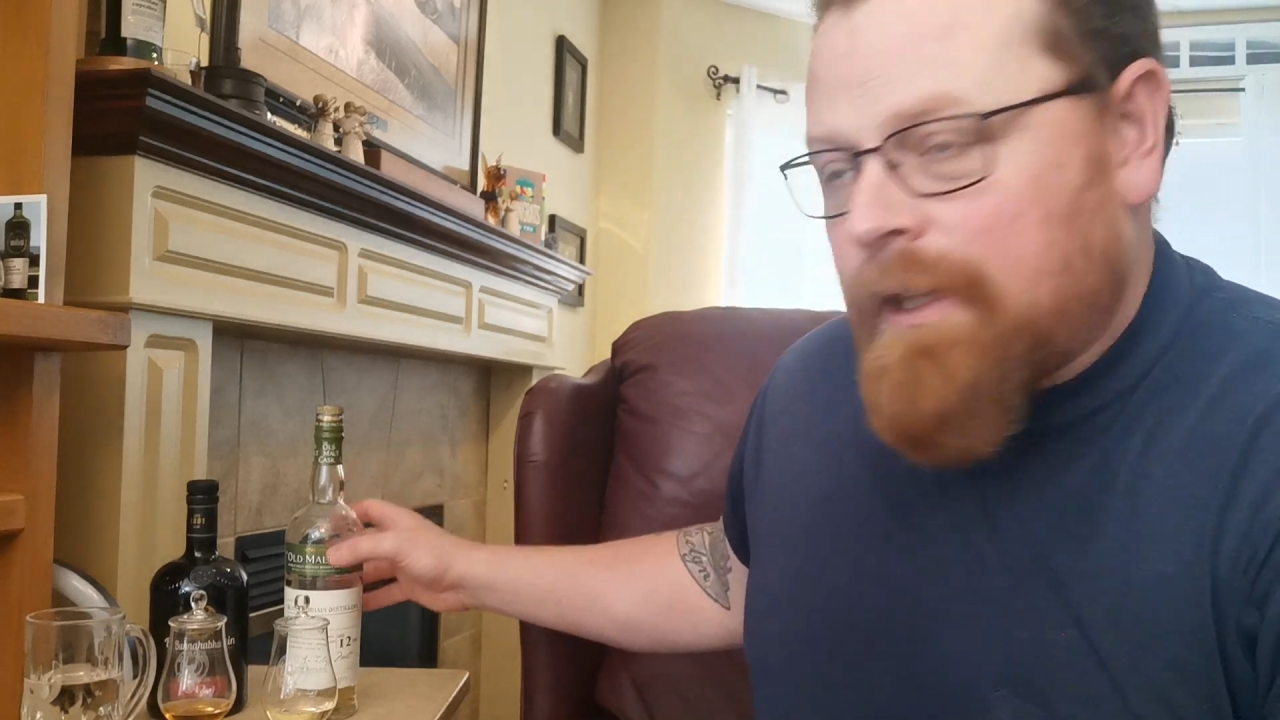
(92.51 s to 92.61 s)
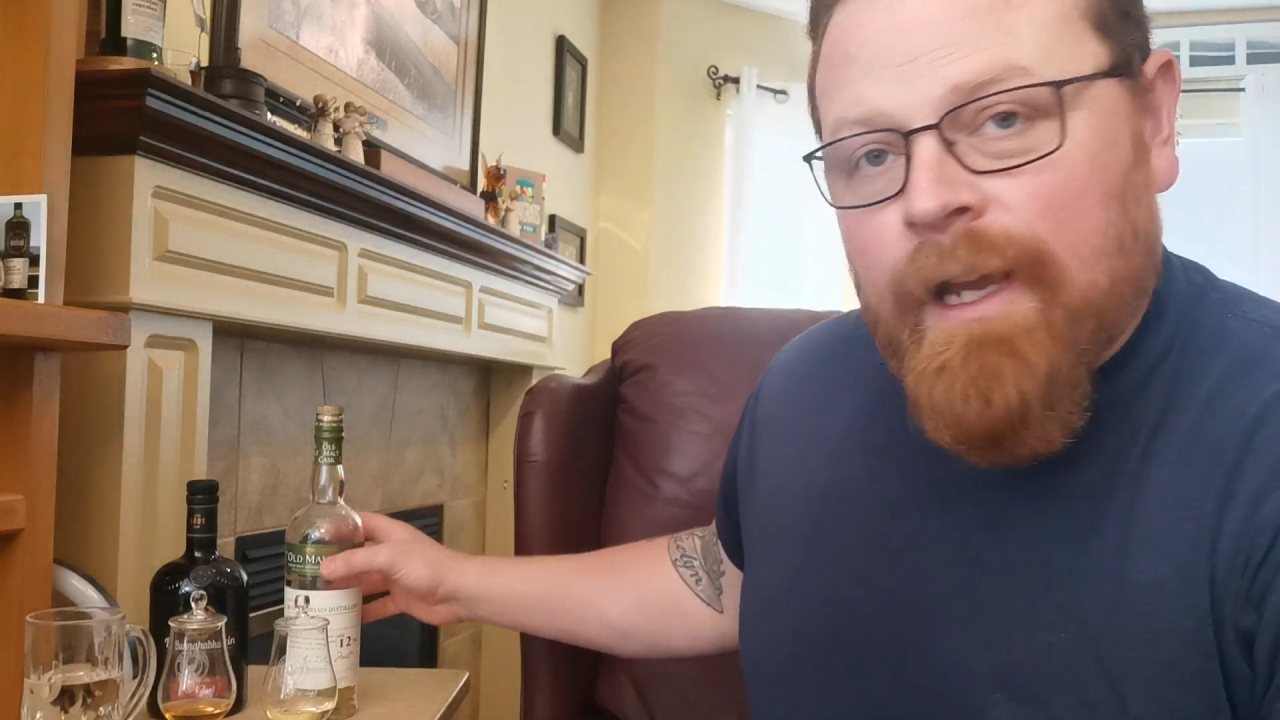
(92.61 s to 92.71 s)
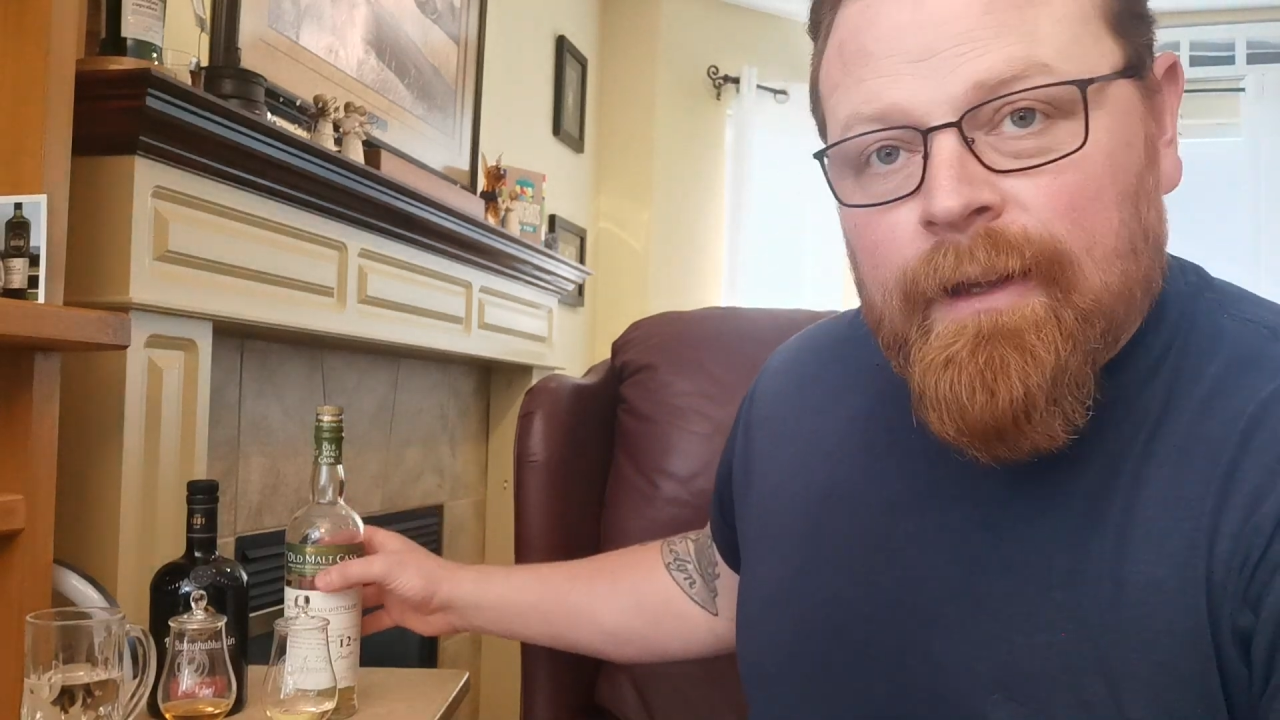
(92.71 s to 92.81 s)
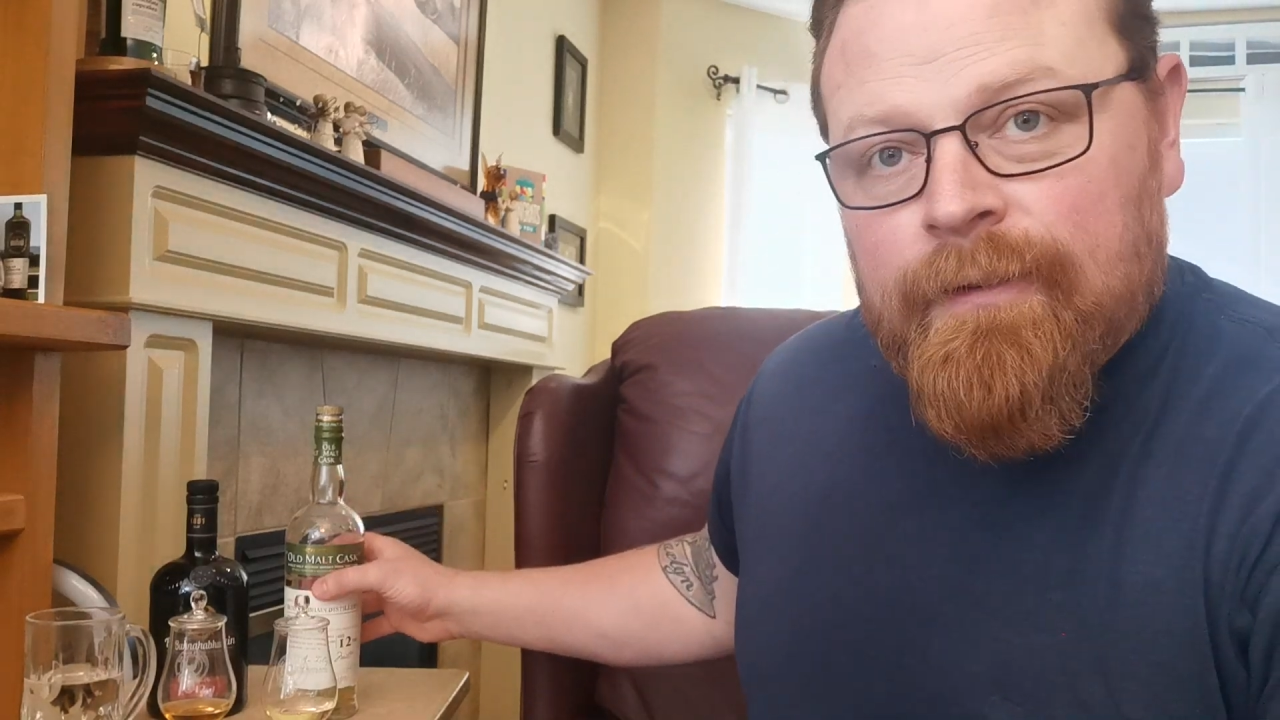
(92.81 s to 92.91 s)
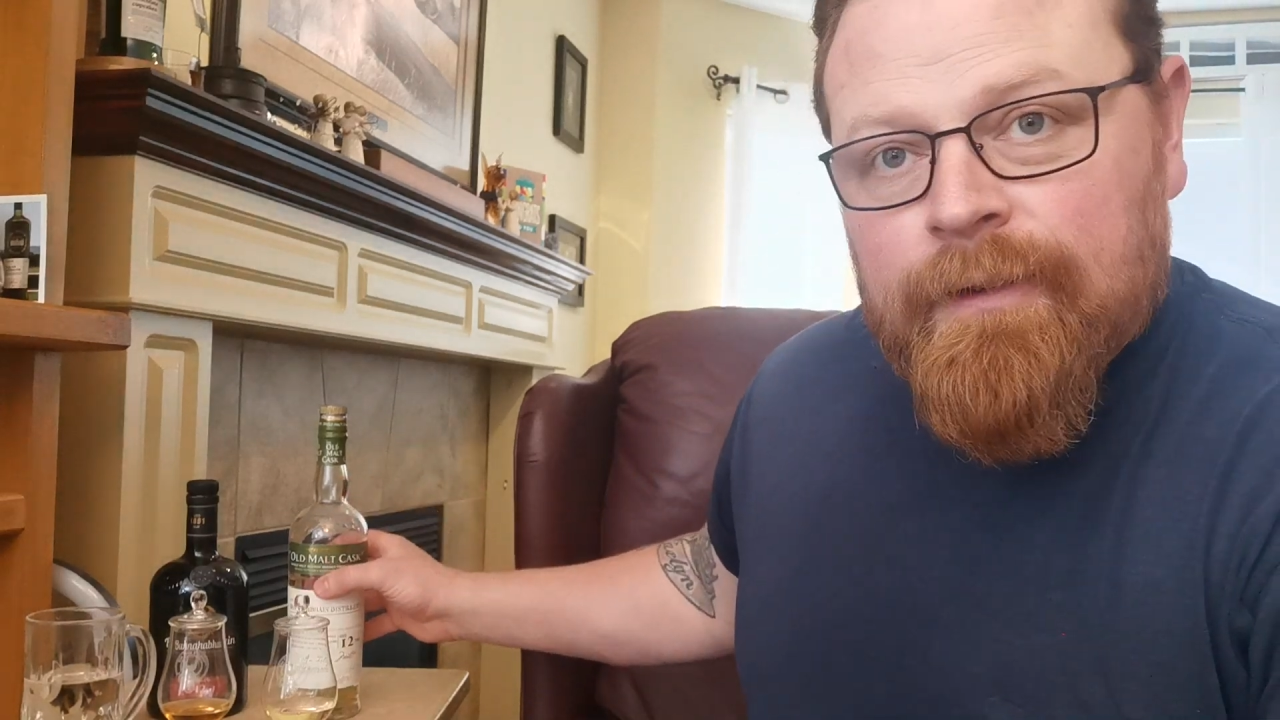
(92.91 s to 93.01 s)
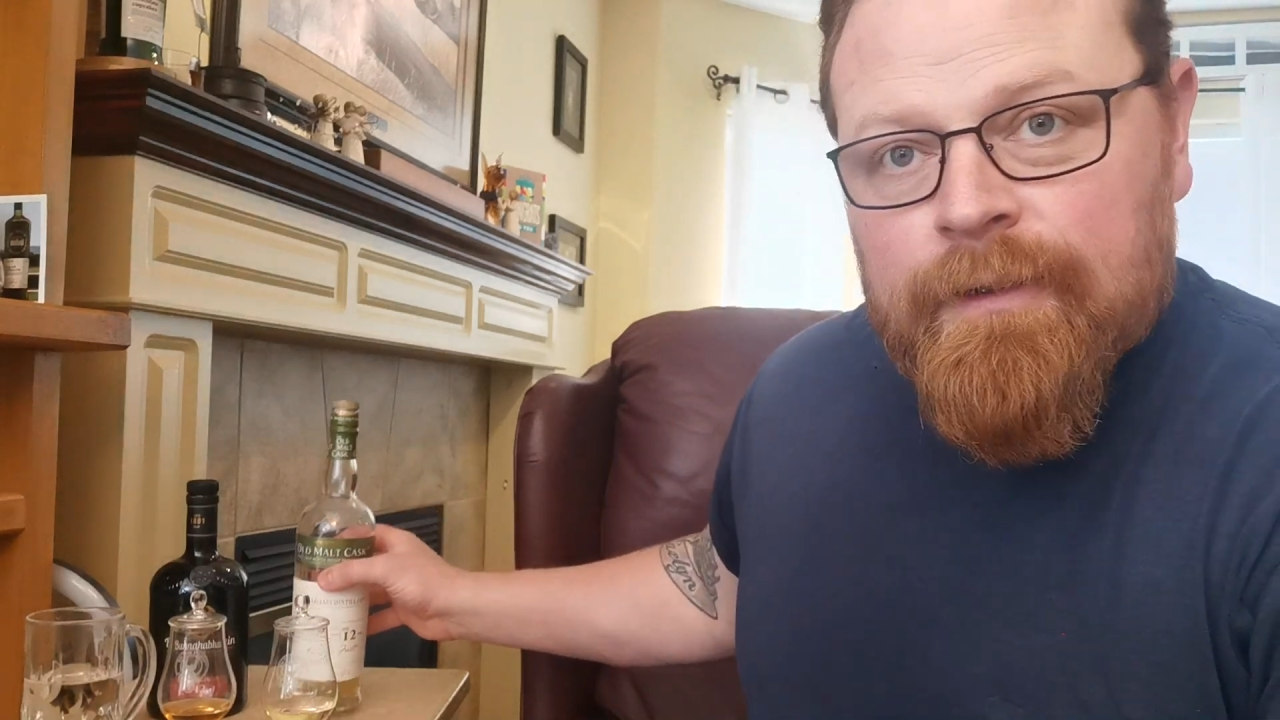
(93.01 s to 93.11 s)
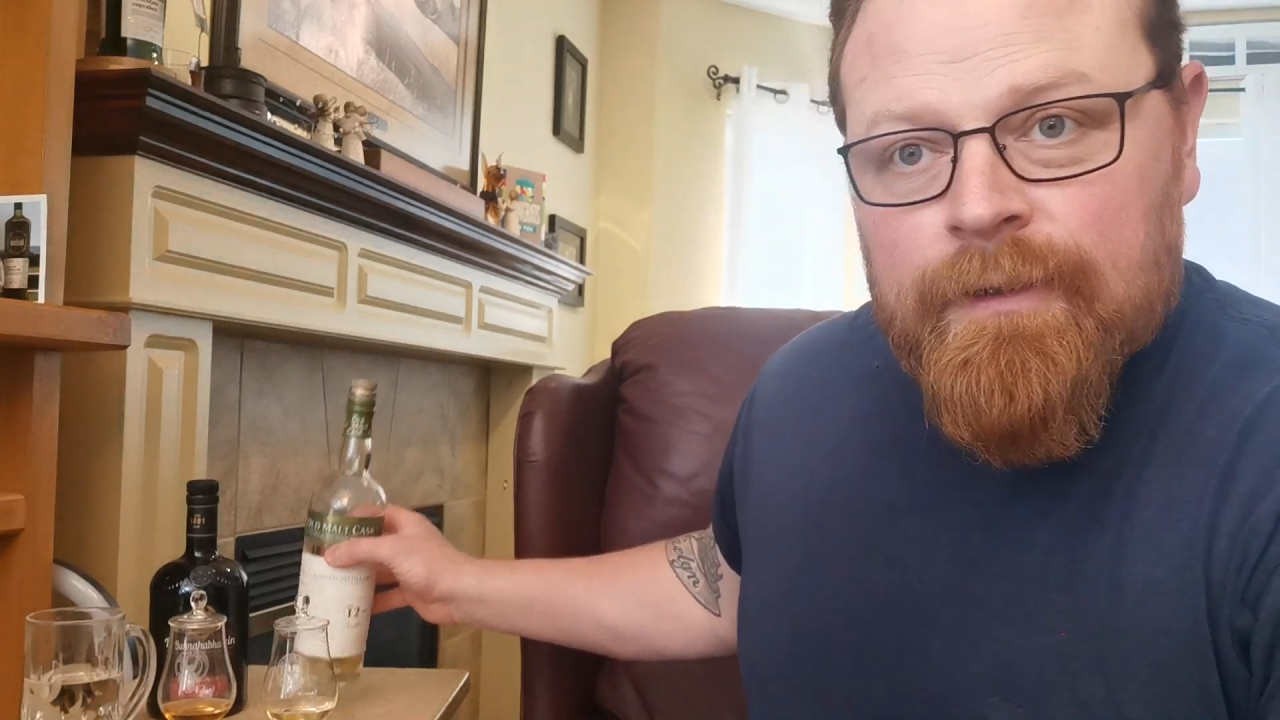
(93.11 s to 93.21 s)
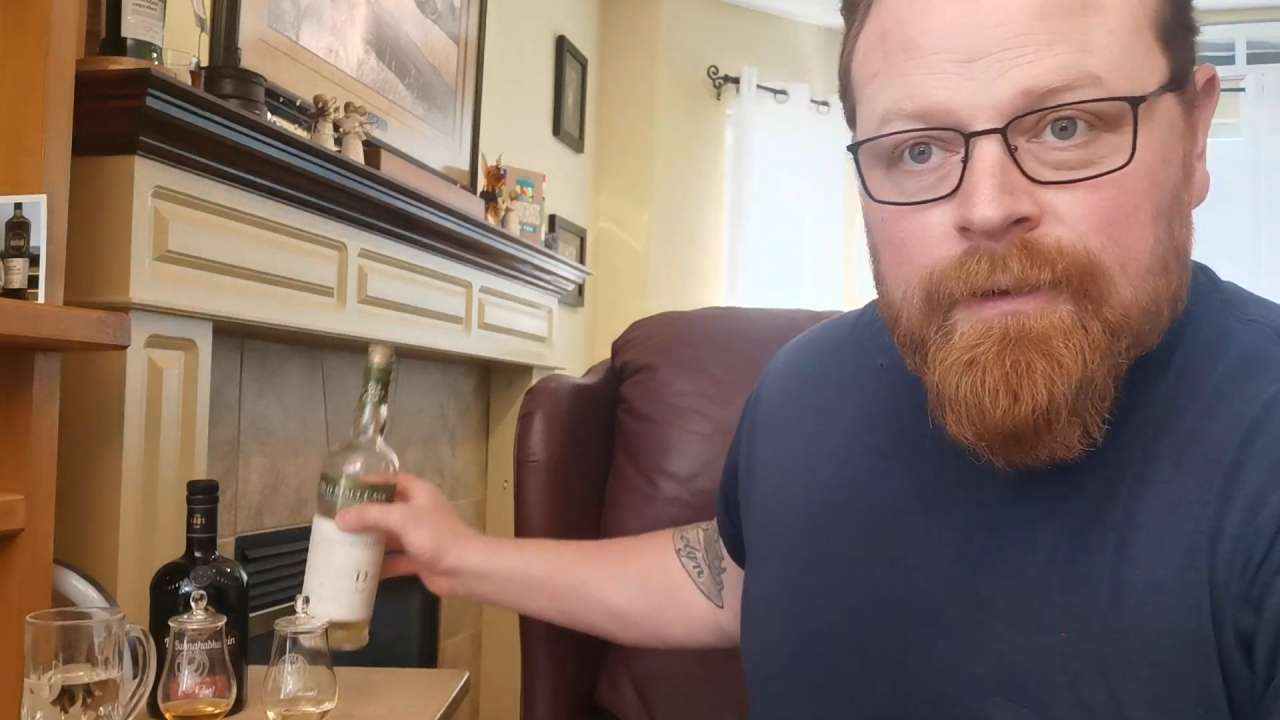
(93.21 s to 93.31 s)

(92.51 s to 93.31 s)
Cask